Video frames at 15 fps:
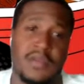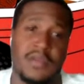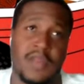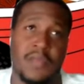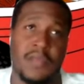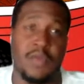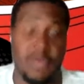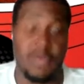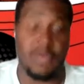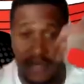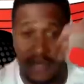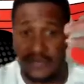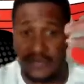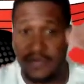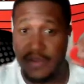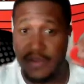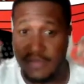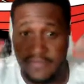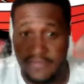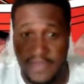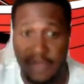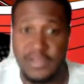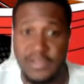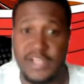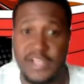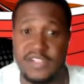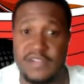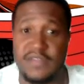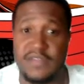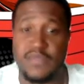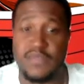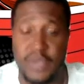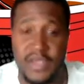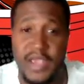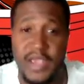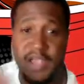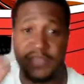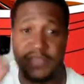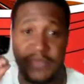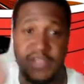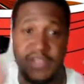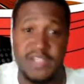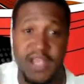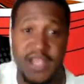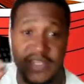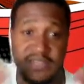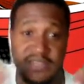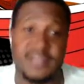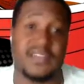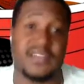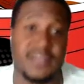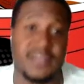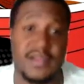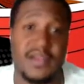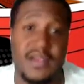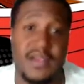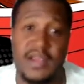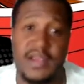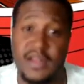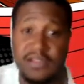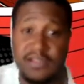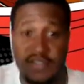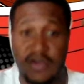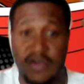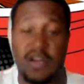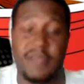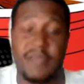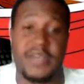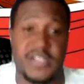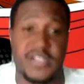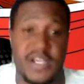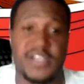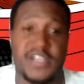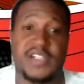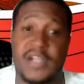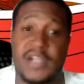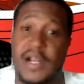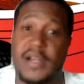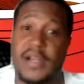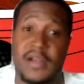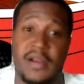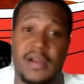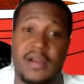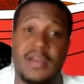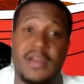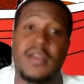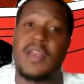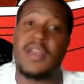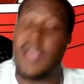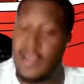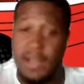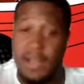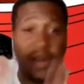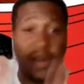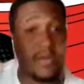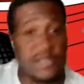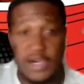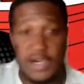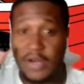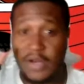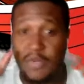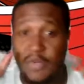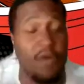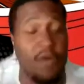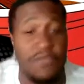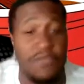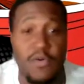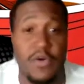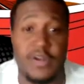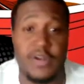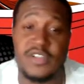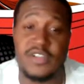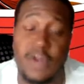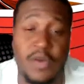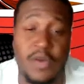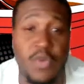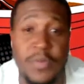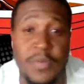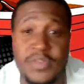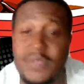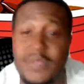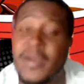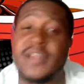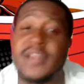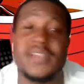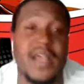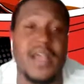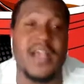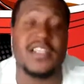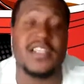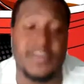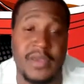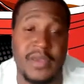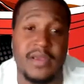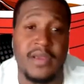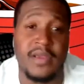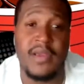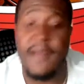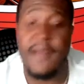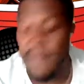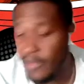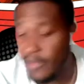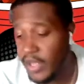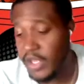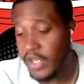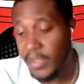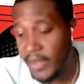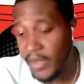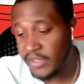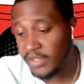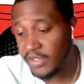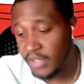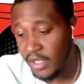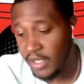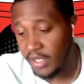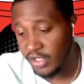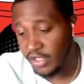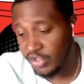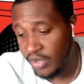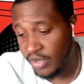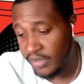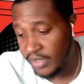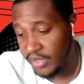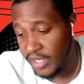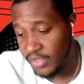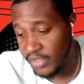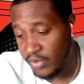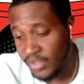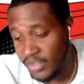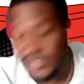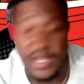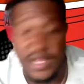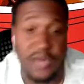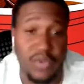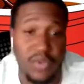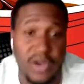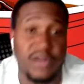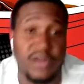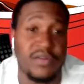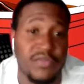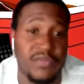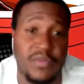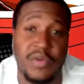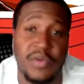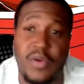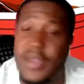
They broke down the foundation of weak ass bitch assness, and they took all that bitch ass shit out of there. And now they're trying to go forward and start whooping somebody's ass, man. And you got to get back to strength, and that's what is that? Running the football.